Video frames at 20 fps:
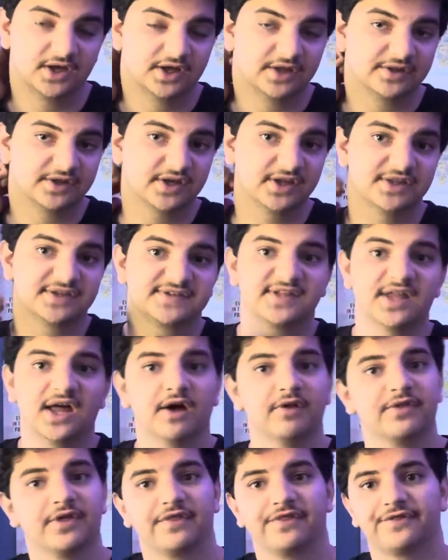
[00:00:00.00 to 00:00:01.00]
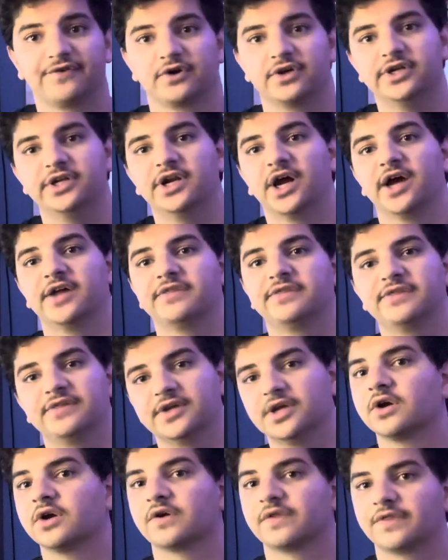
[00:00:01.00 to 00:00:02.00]
It's now the 39th
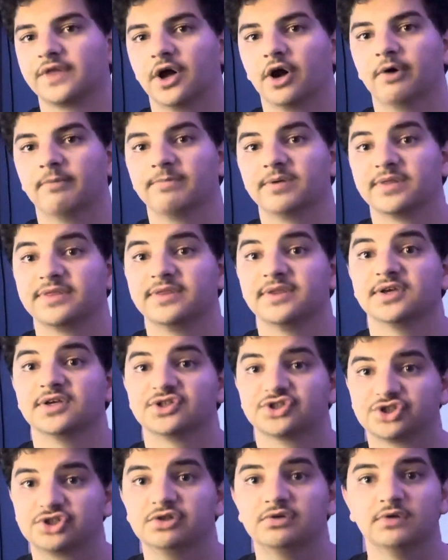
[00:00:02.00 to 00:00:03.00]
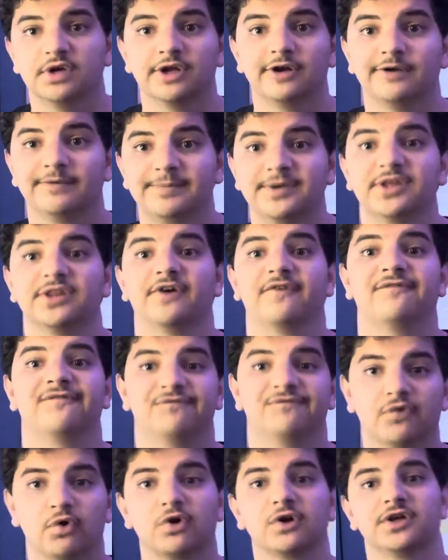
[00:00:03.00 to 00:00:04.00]
year though, but soon it'll be the
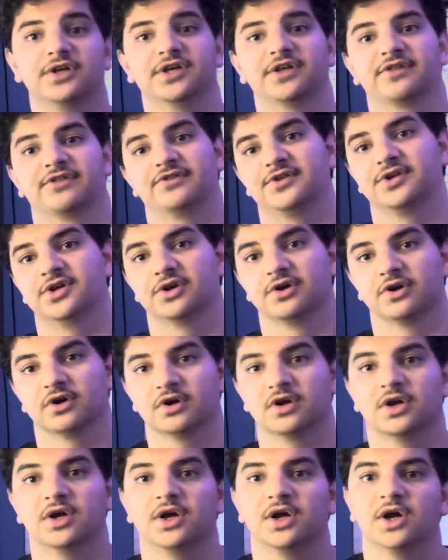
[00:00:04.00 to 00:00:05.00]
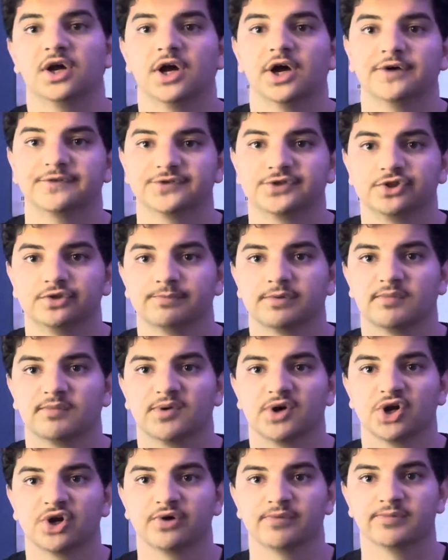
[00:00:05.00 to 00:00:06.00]
40th year of Super
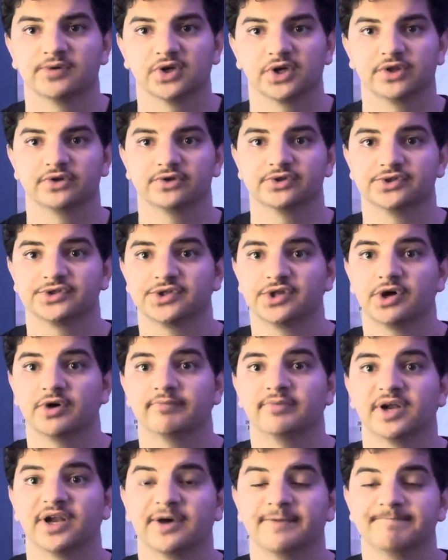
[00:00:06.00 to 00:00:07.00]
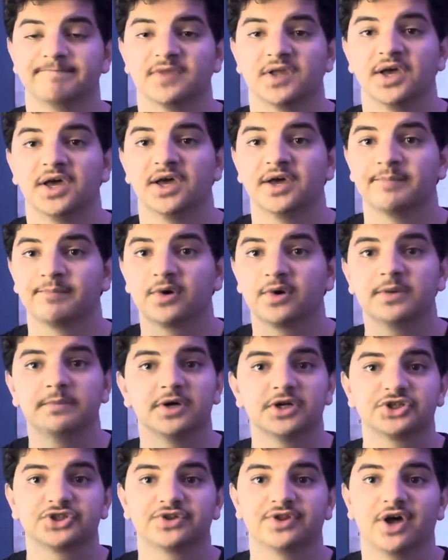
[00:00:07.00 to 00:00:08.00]
Mario Brothers though. But I'm um, Pretty
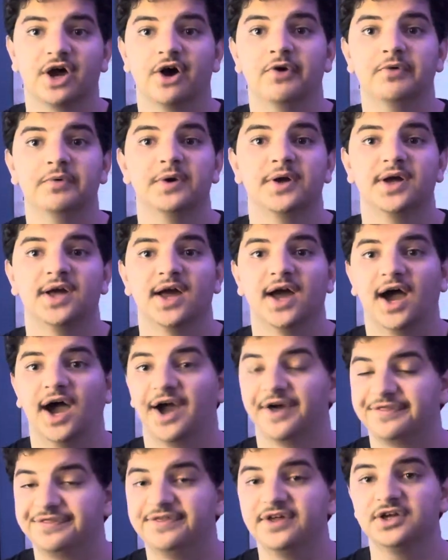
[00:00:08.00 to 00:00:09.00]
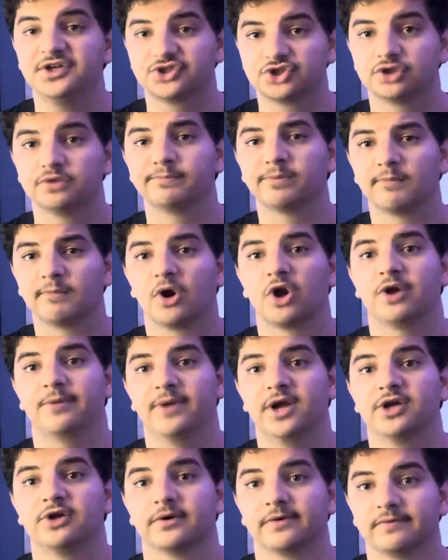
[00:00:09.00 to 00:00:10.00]
much though, I think Super Mario
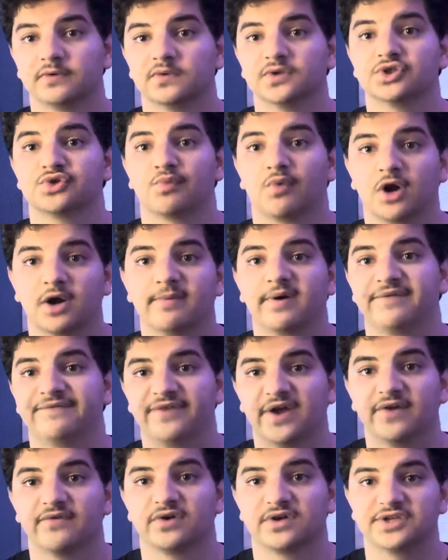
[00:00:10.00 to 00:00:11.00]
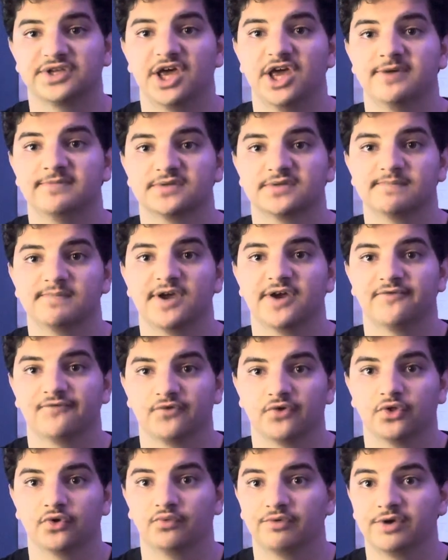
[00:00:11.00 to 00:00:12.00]
Maker was one of my favorite games made
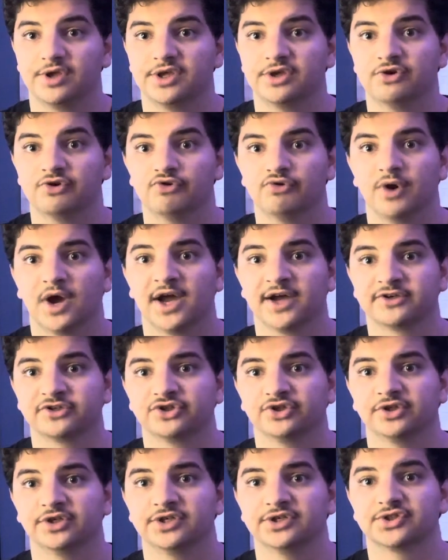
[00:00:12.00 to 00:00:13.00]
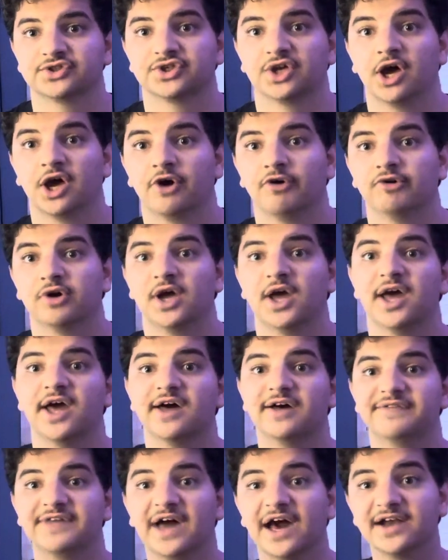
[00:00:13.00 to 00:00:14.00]
for the Wii U, actually. So
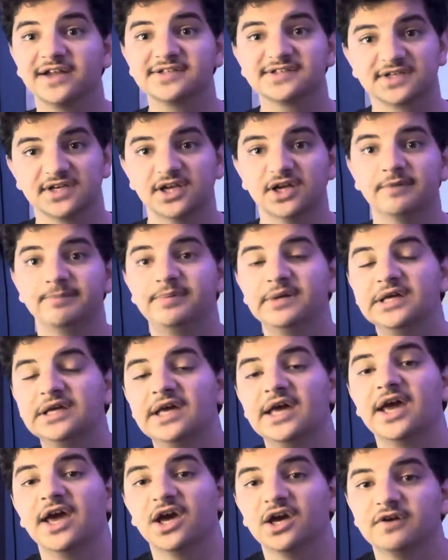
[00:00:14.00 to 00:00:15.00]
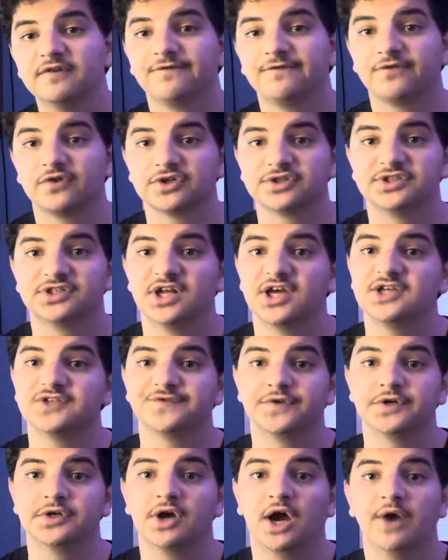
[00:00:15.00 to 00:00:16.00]
that is going to be it for today's
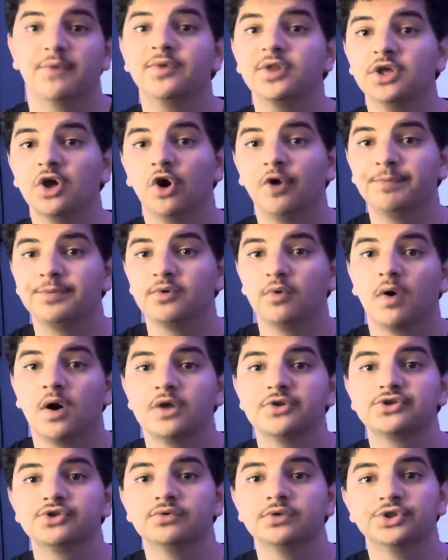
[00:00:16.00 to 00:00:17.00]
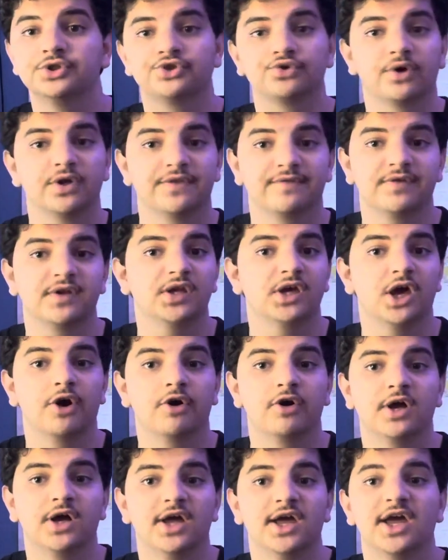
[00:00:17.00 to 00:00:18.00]
video. I really hope you all do enjoy the
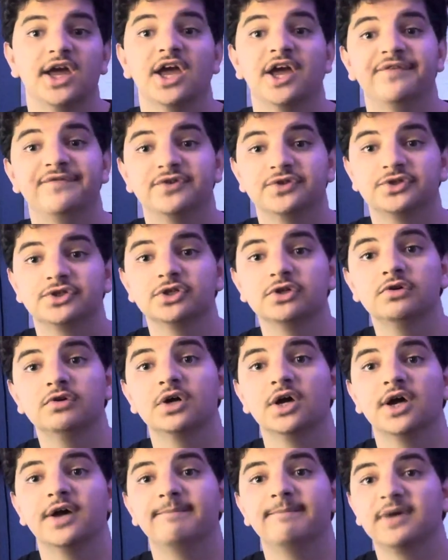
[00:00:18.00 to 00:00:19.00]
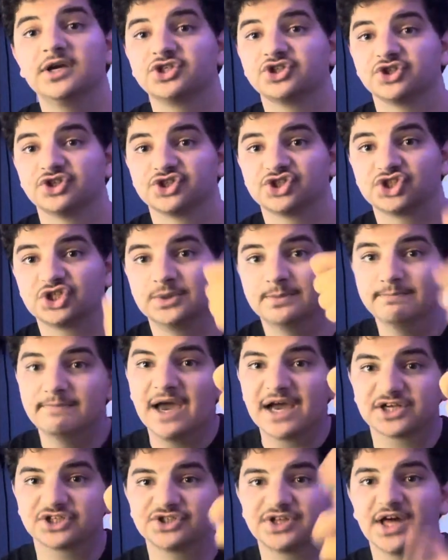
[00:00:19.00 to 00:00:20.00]
video. If you do, make sure to
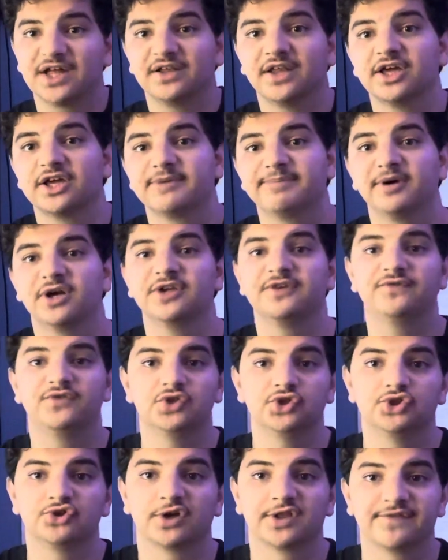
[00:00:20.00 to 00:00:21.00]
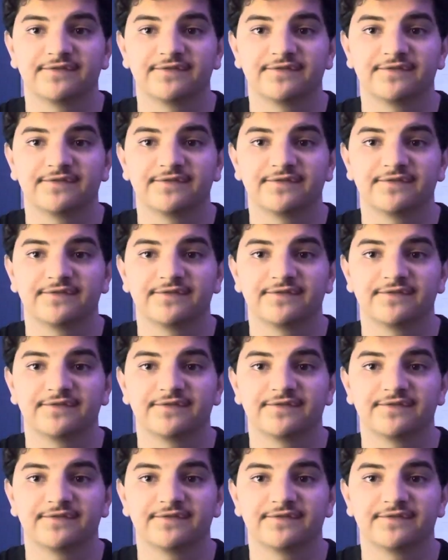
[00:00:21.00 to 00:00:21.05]
smash that like button if you enjoyed the